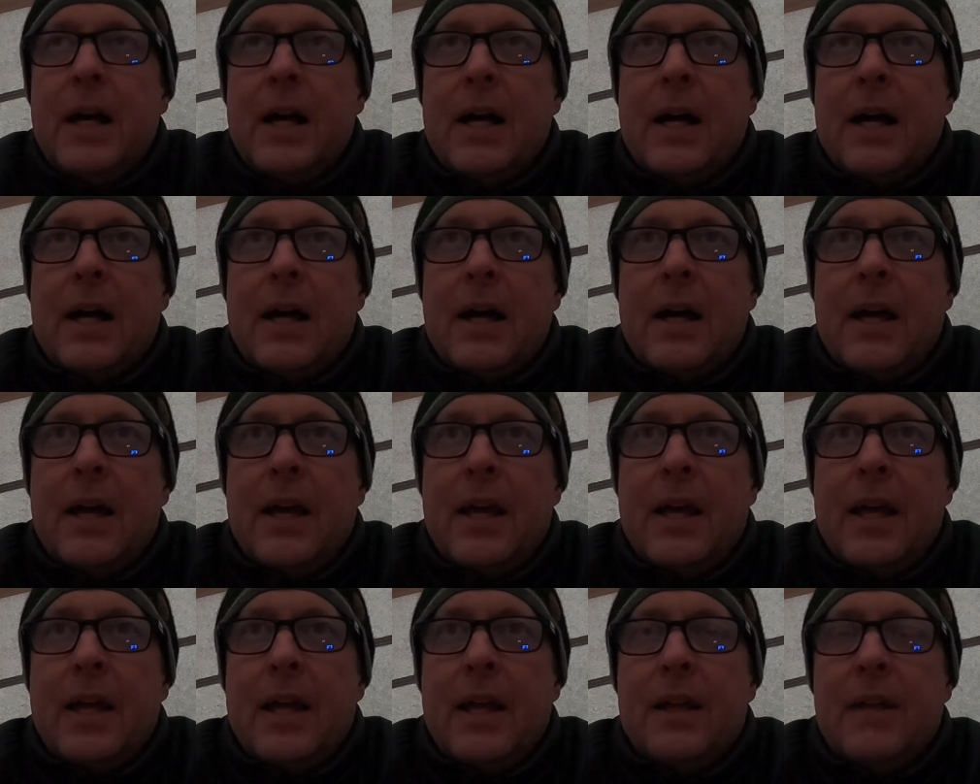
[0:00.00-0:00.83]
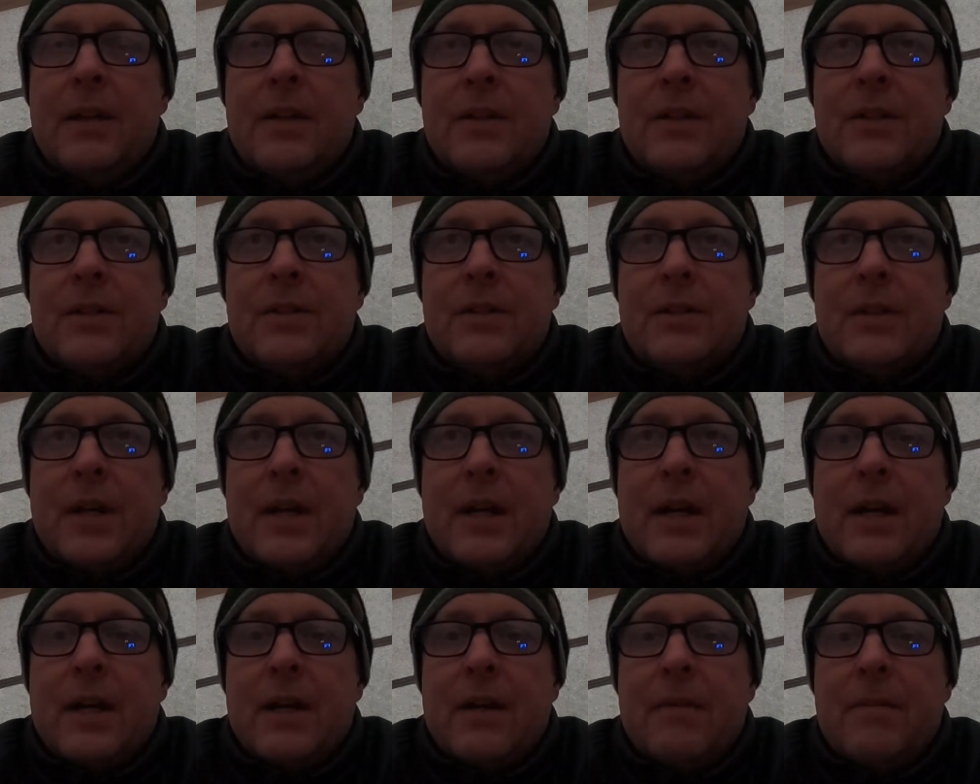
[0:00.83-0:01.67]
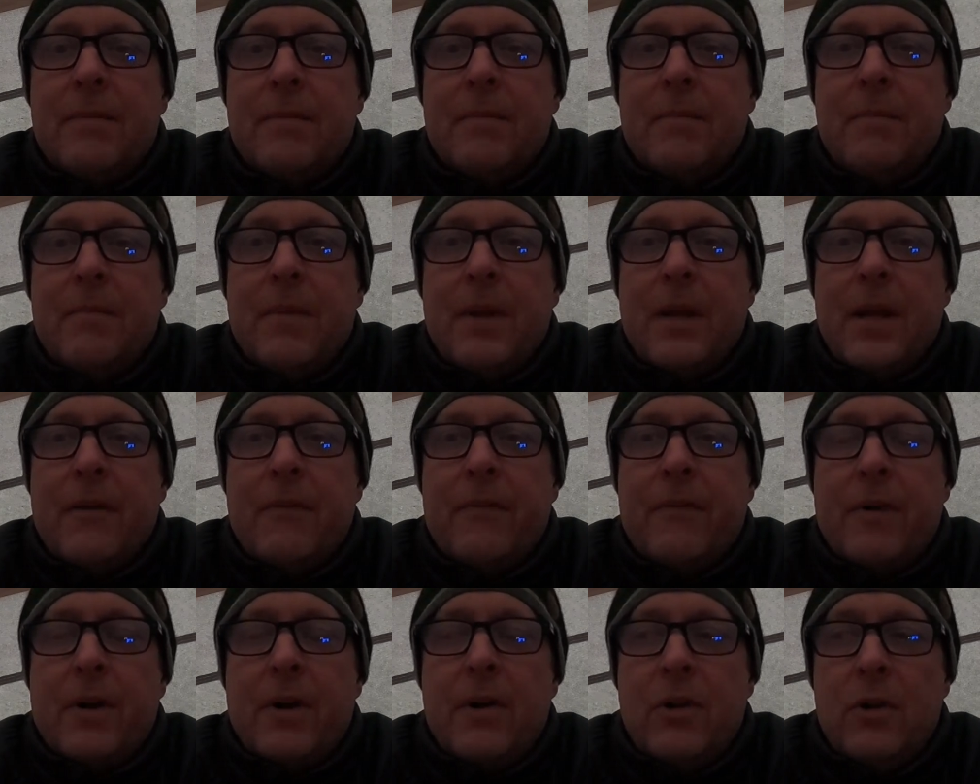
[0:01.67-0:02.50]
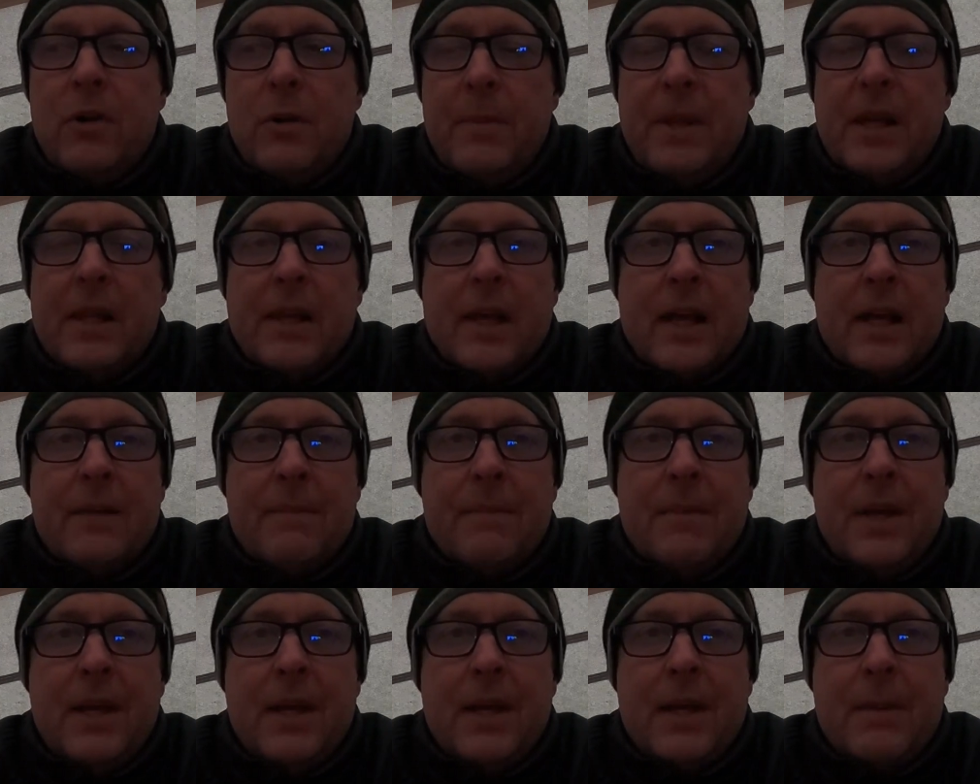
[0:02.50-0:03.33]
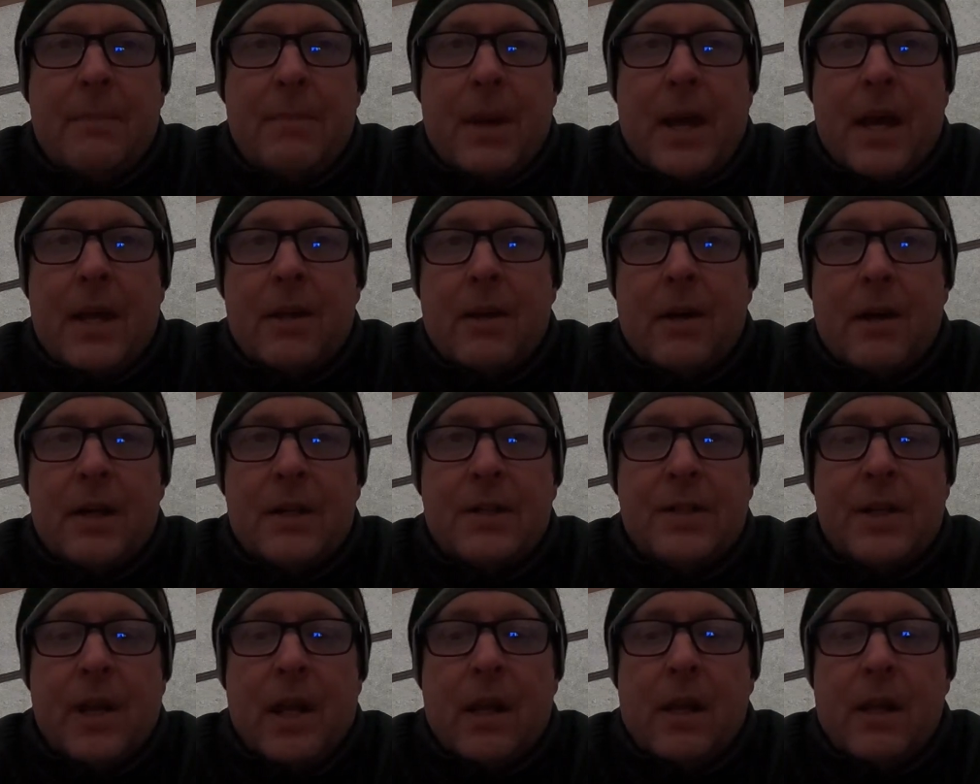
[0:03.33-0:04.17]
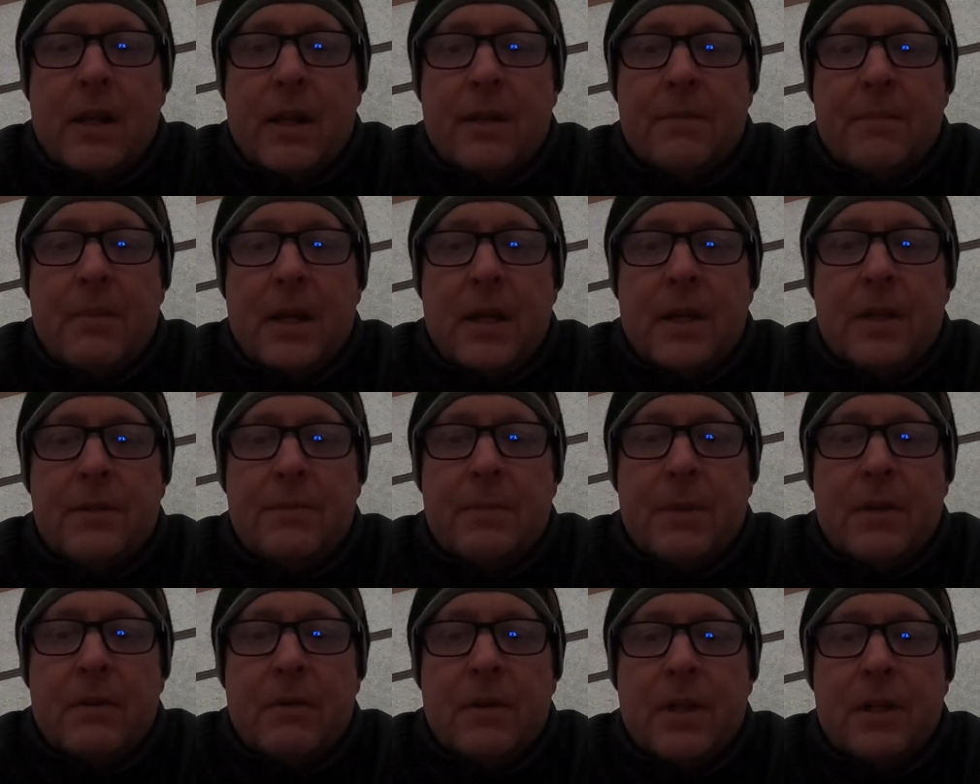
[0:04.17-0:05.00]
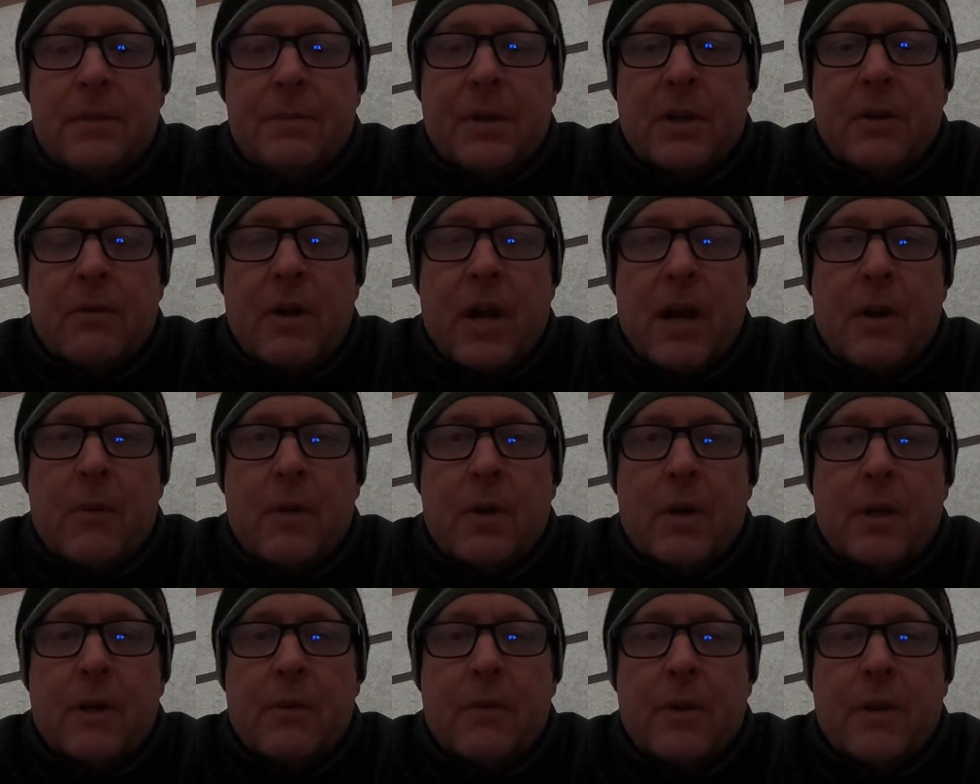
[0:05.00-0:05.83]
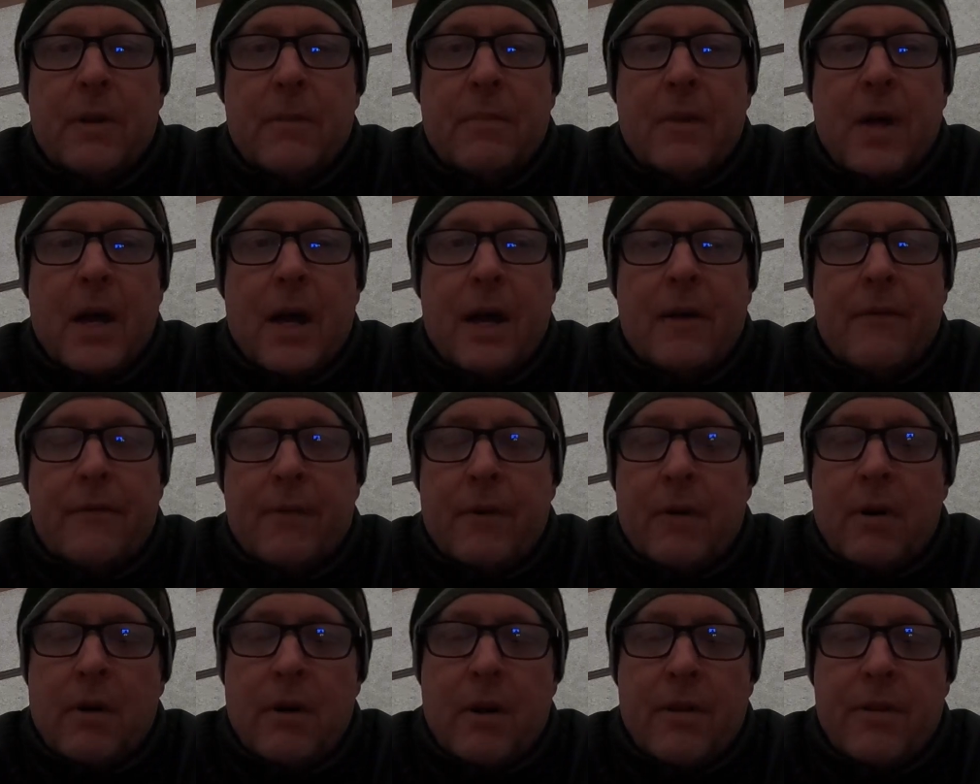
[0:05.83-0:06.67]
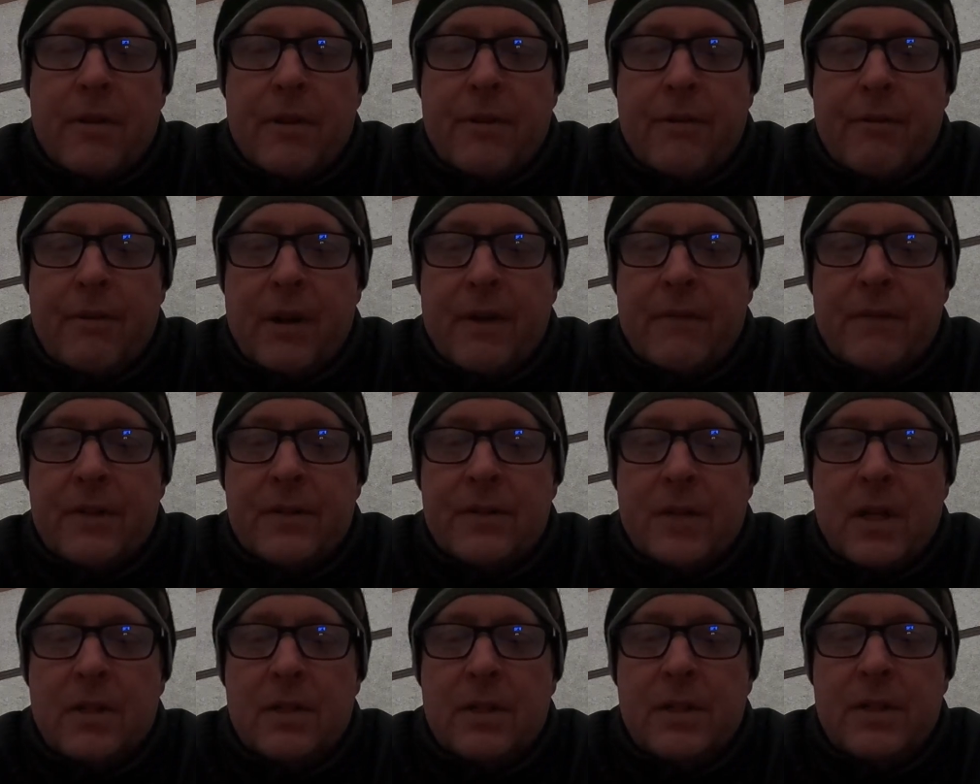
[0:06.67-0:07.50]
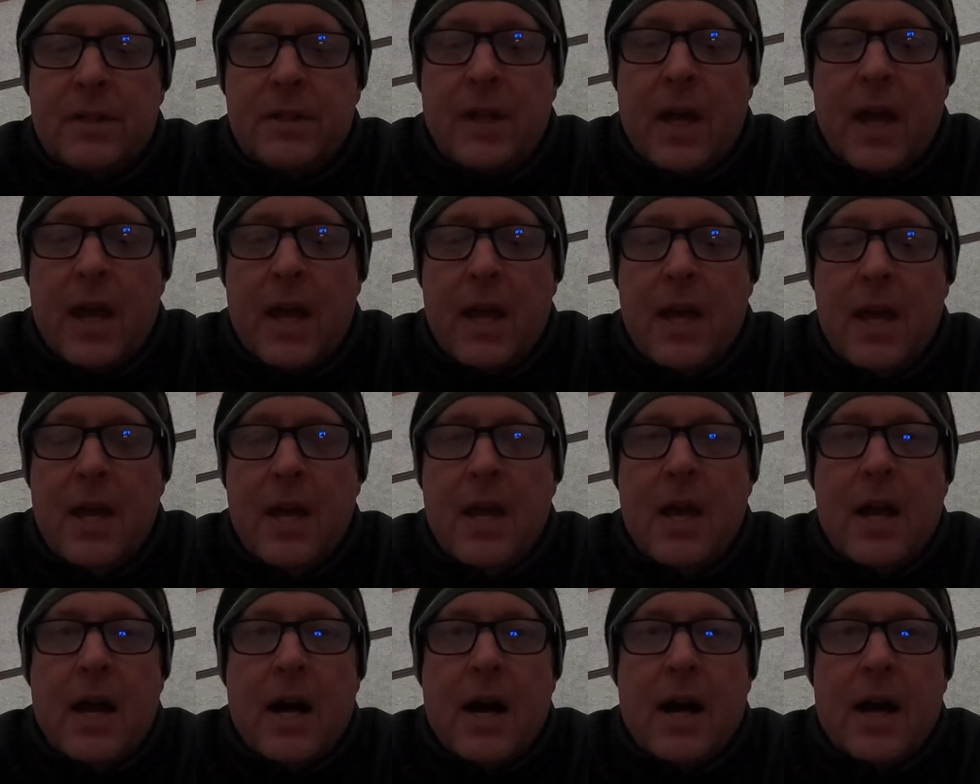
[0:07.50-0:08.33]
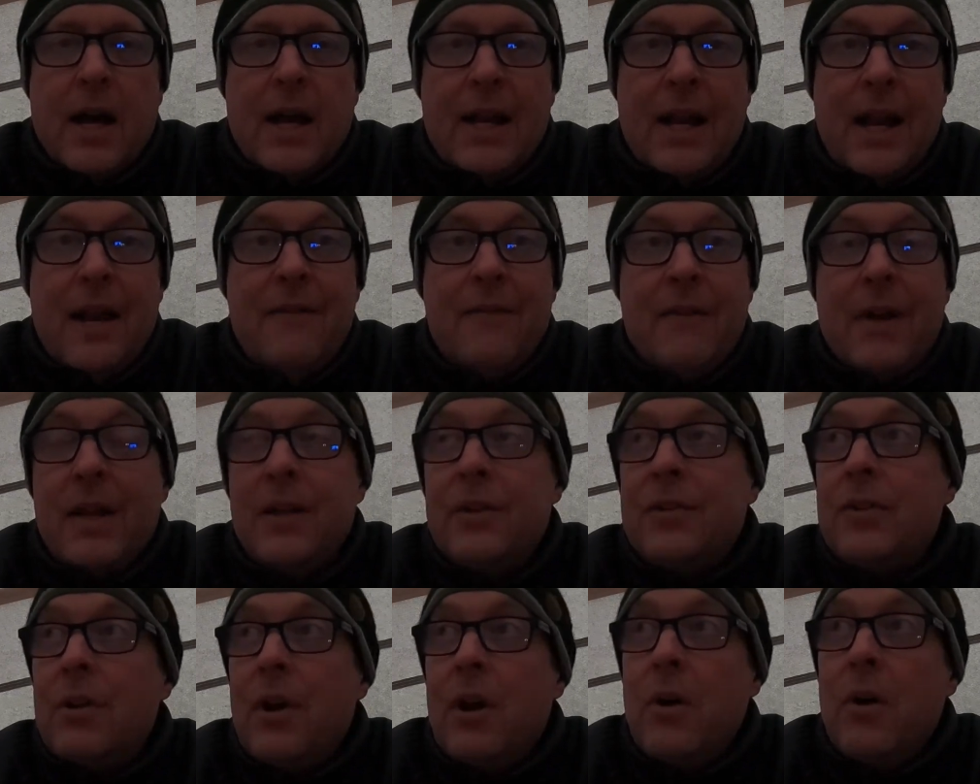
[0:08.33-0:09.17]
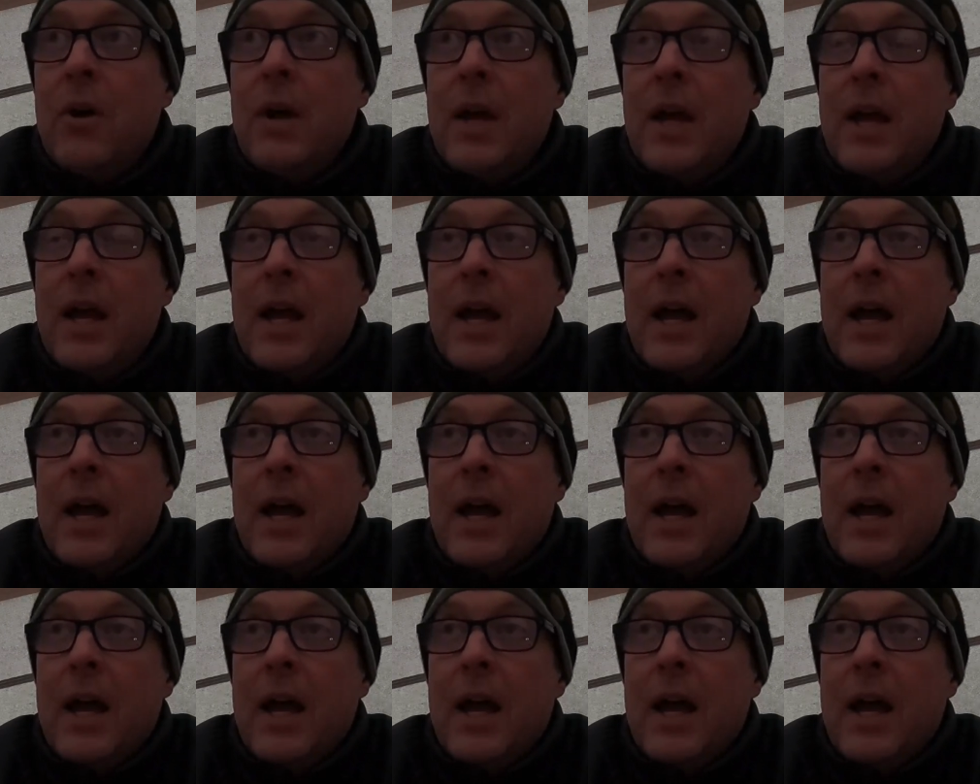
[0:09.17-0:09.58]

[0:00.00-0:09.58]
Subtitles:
and just for a newbie like me and a backyard sailor like me, it's been great working with them. For the three of us, I should say. In any event, so.